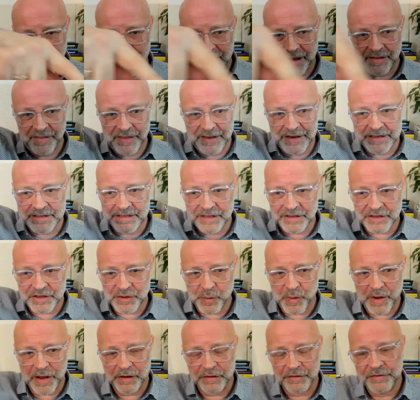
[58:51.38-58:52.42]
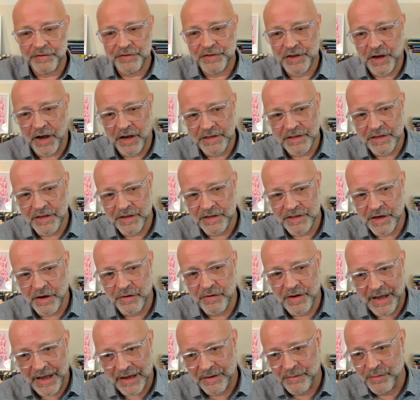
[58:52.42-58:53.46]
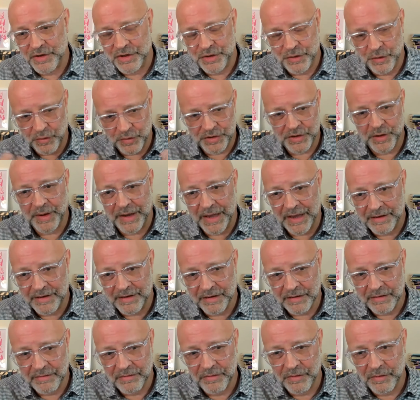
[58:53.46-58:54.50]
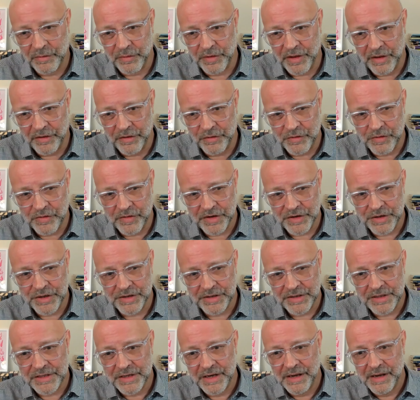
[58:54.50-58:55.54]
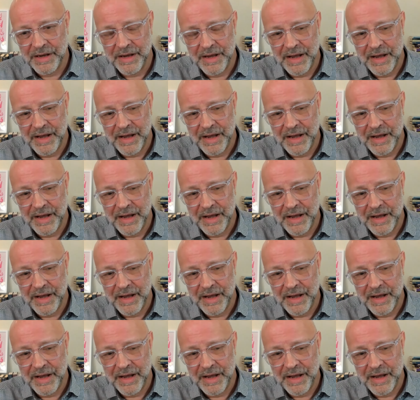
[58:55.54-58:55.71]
And these are the 12 signs of the zodiac, which you also get in all the other traditions.